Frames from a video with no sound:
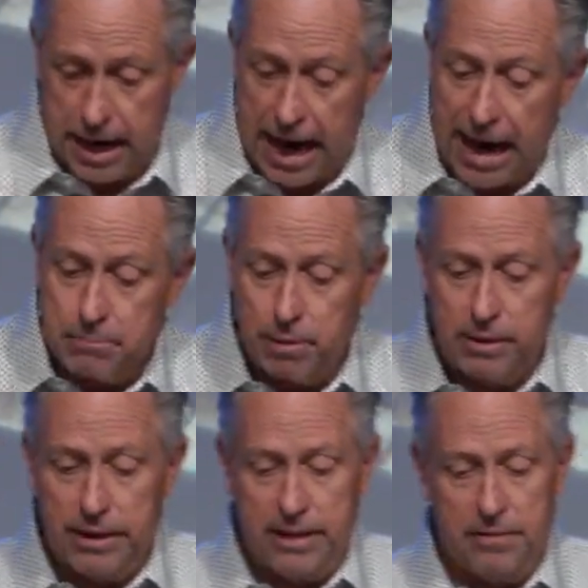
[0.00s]
I
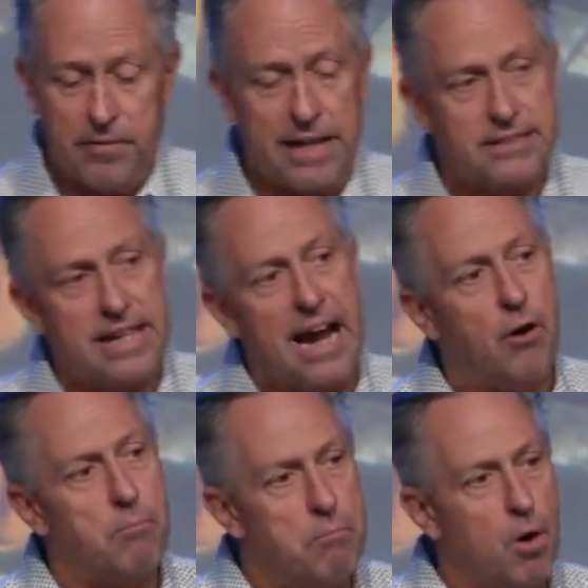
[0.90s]
believe that's
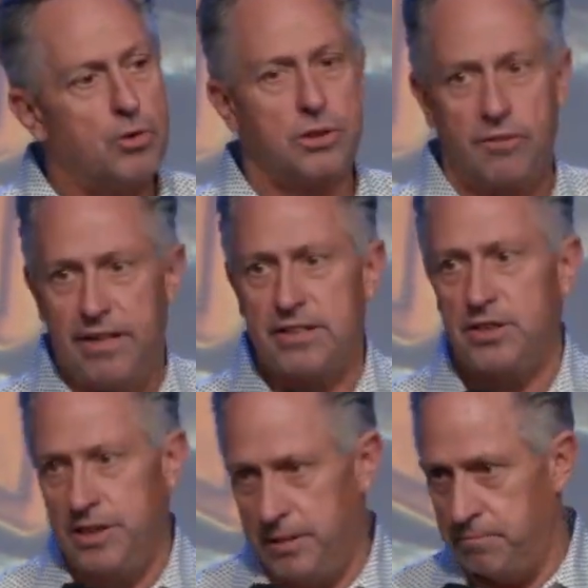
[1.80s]
how most of us
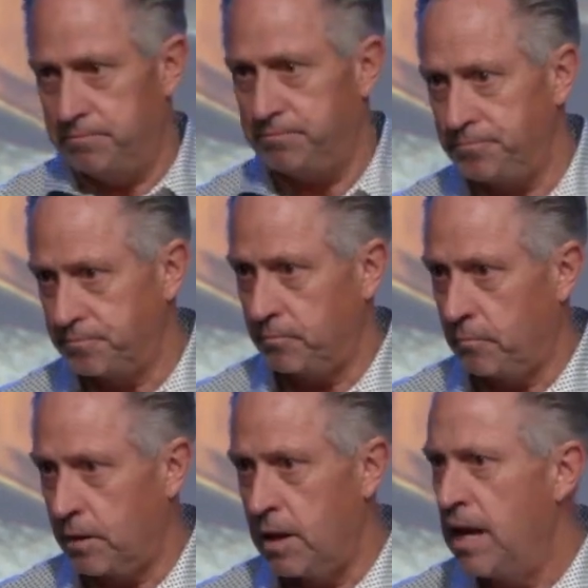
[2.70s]
sin.
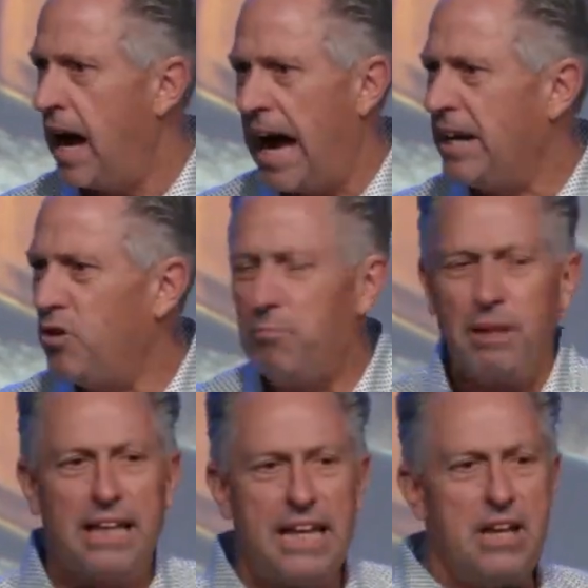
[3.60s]
I don't
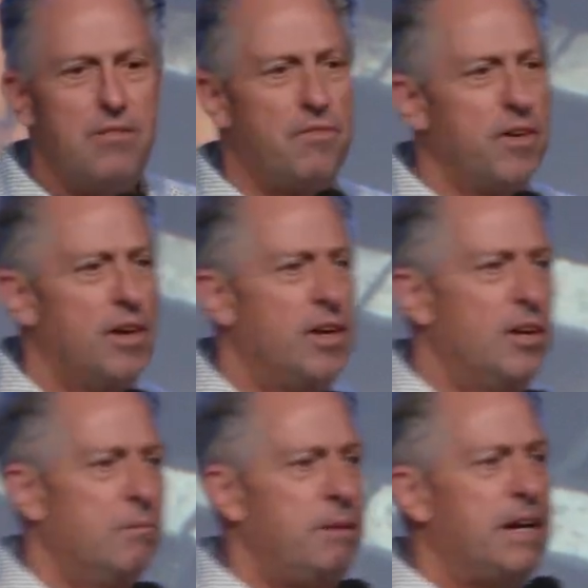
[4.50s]
believe
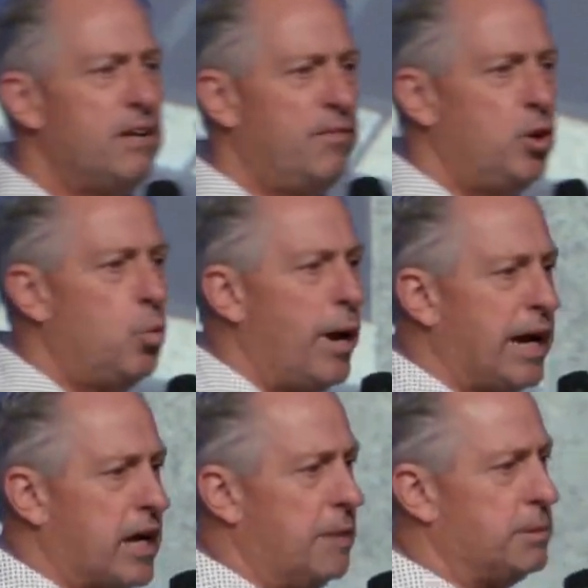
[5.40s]
many of you
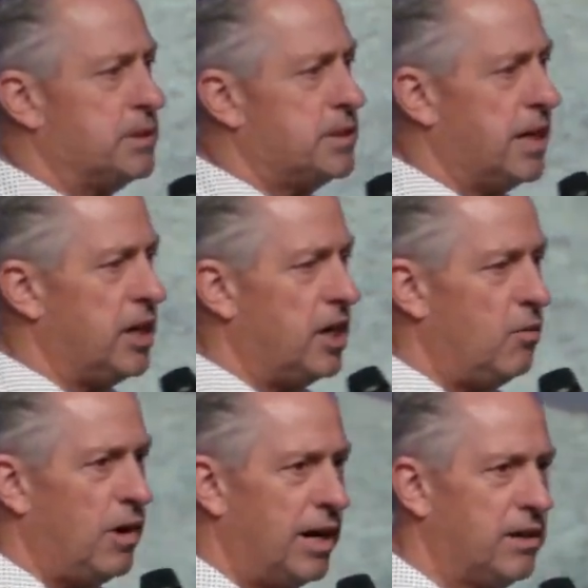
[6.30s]
wake up and say, you know
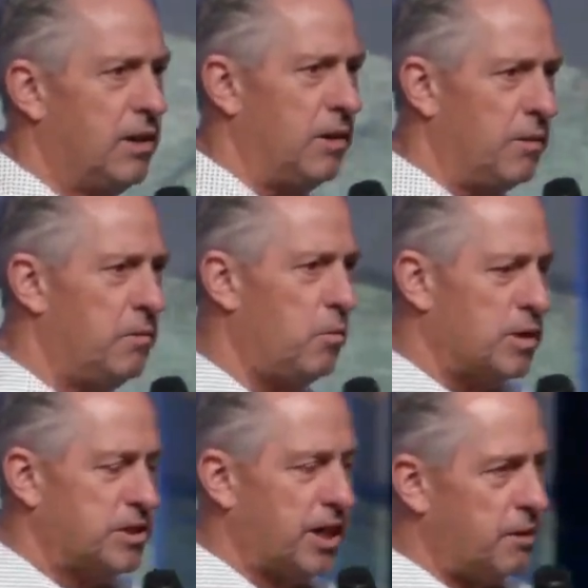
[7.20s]
what?
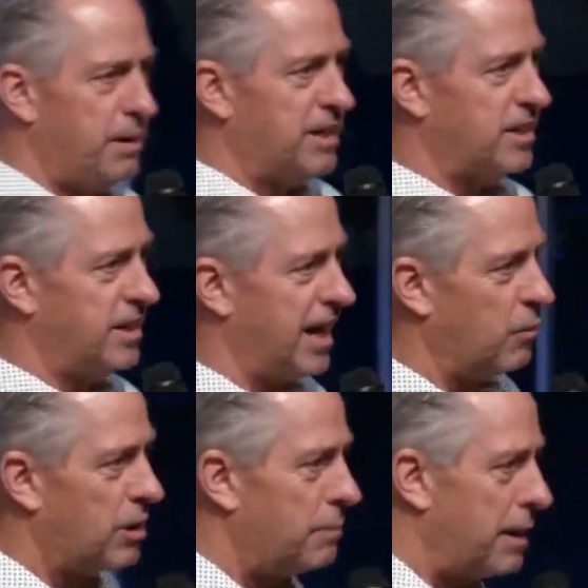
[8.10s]
What's it going to be today?
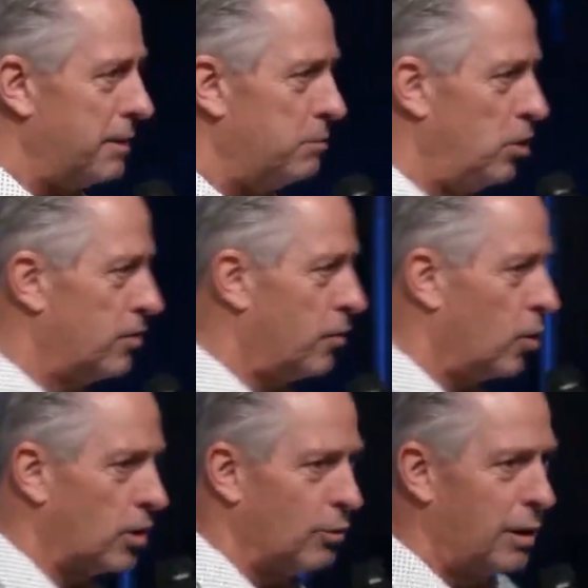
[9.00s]
What am I in the mood
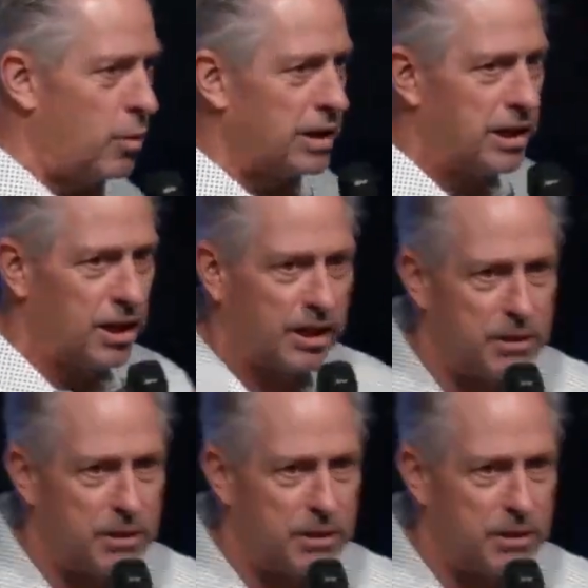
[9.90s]
for? Do I want a little